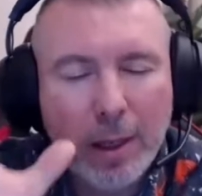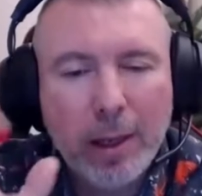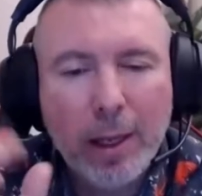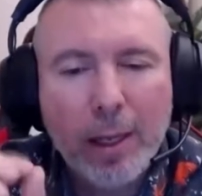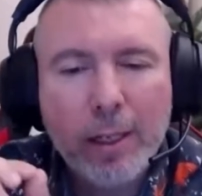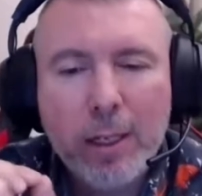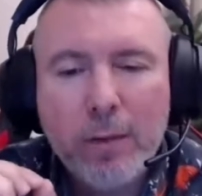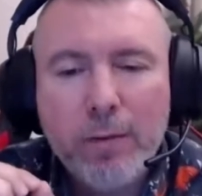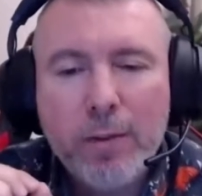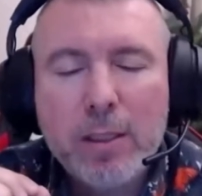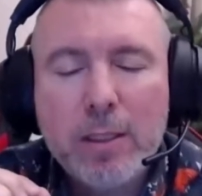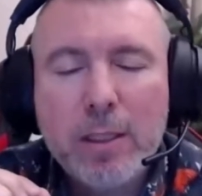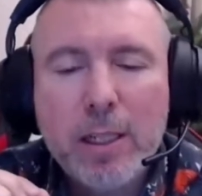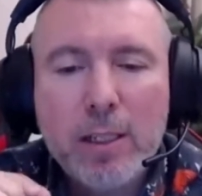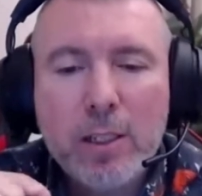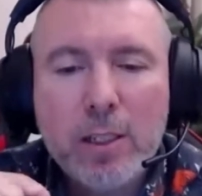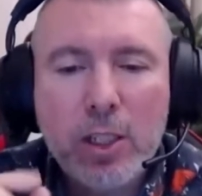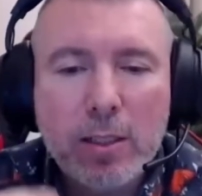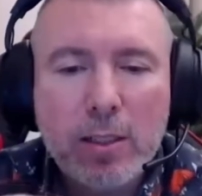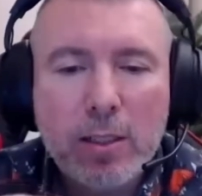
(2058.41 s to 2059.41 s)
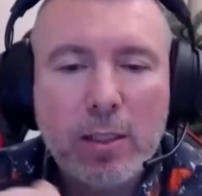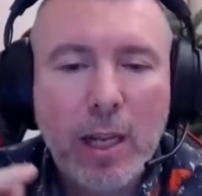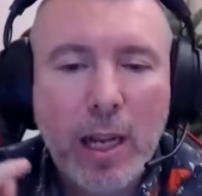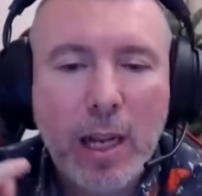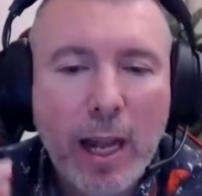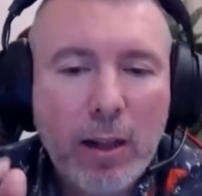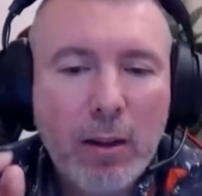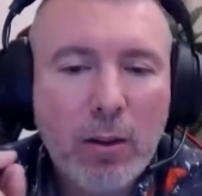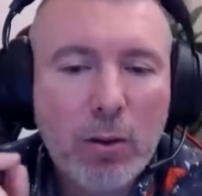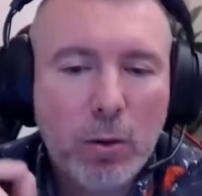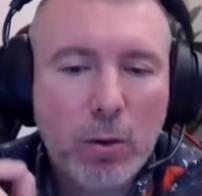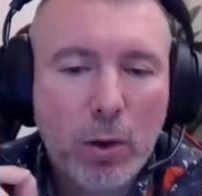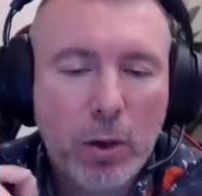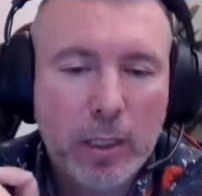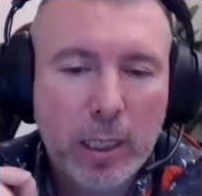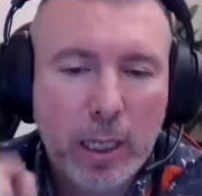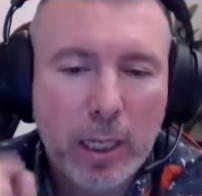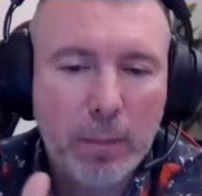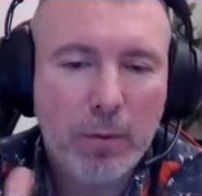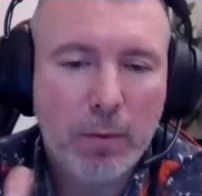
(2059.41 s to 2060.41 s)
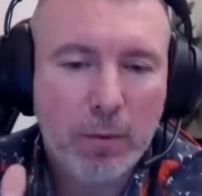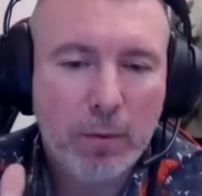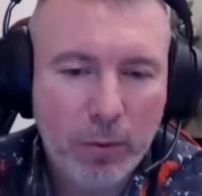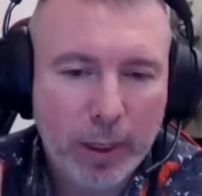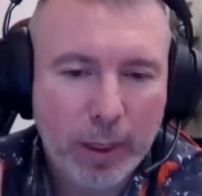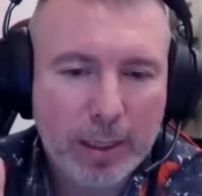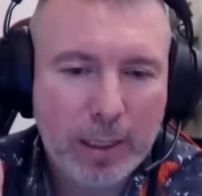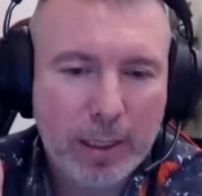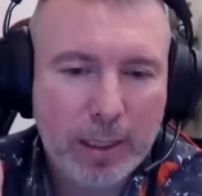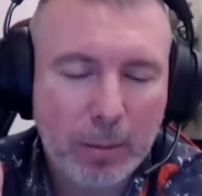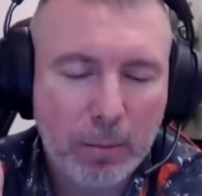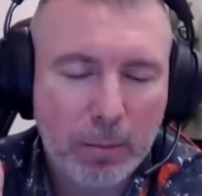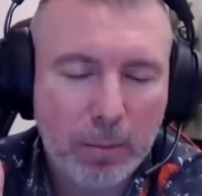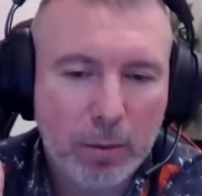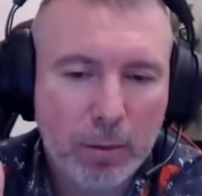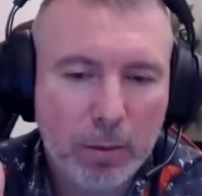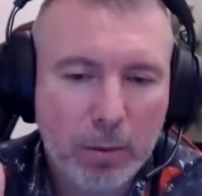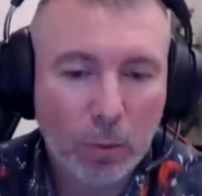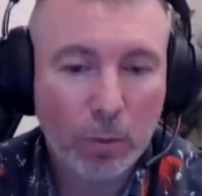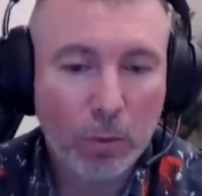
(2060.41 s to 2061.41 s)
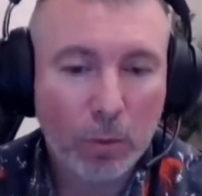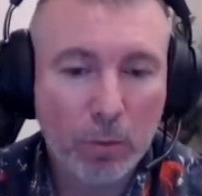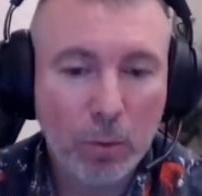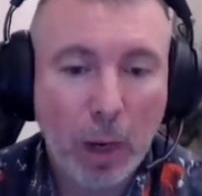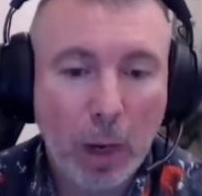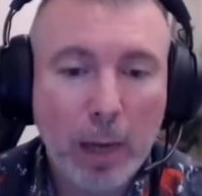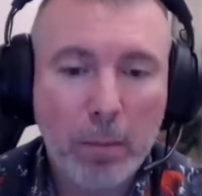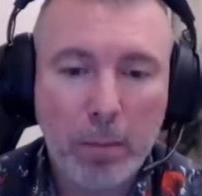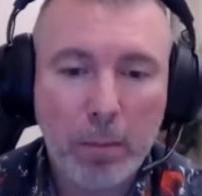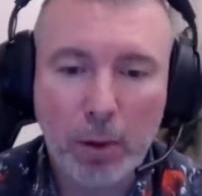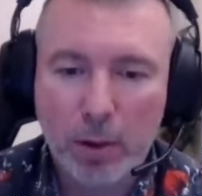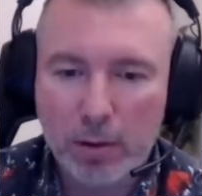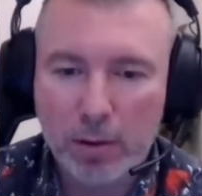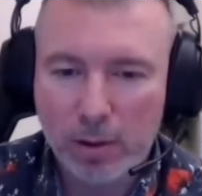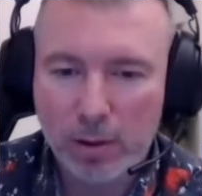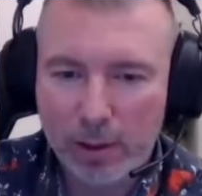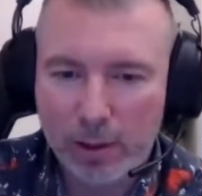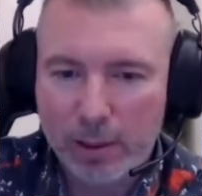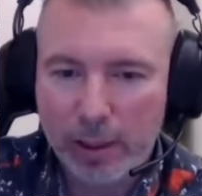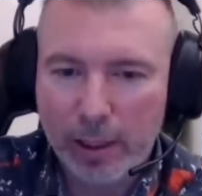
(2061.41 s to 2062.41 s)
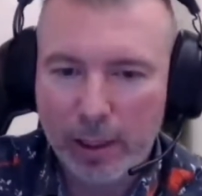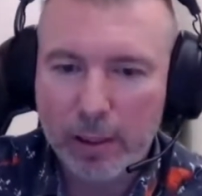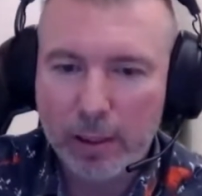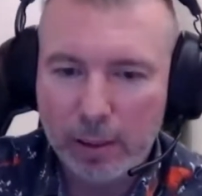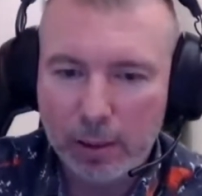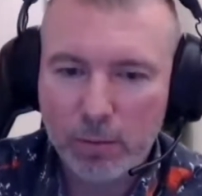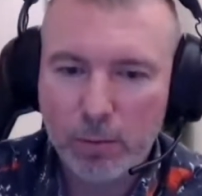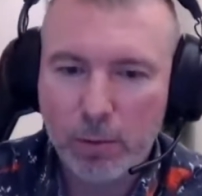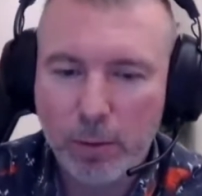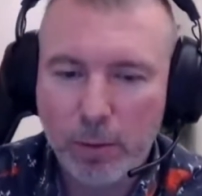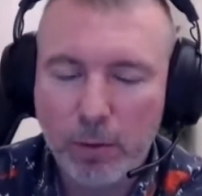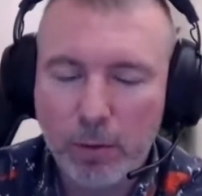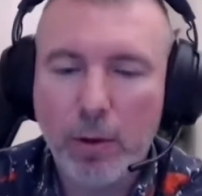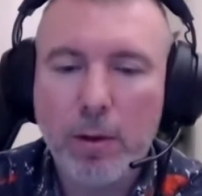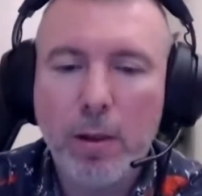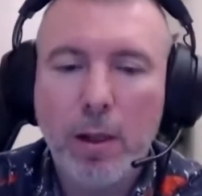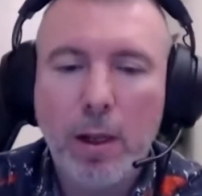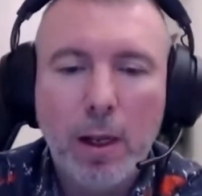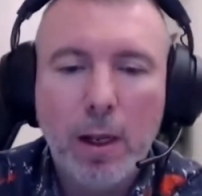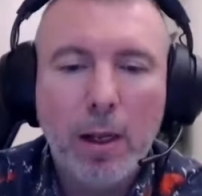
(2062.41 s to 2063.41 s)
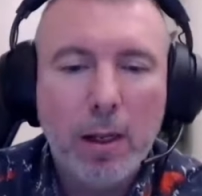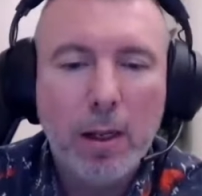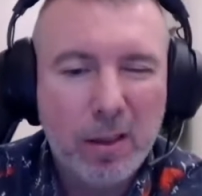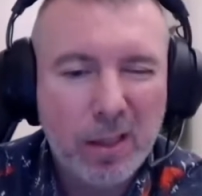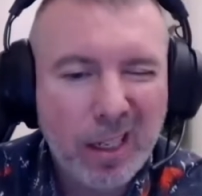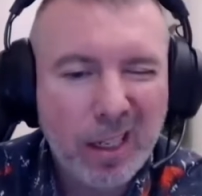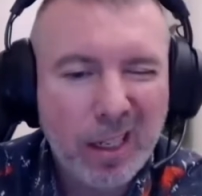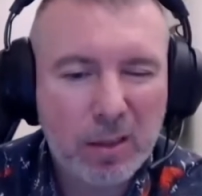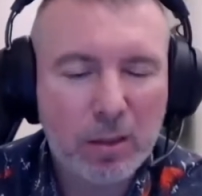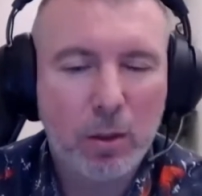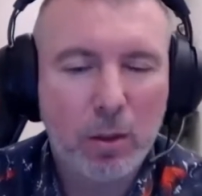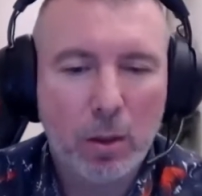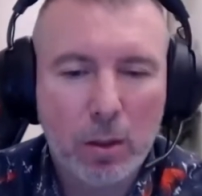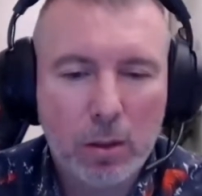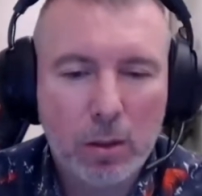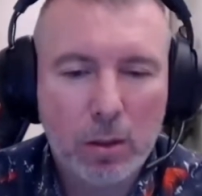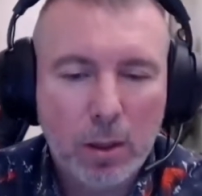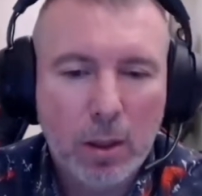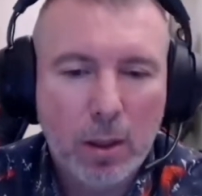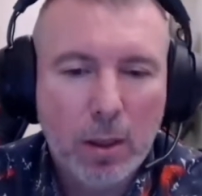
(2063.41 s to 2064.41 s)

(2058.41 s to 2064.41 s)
And if it's then just the Android app, for example, who I personally think this will be the first, then it's good.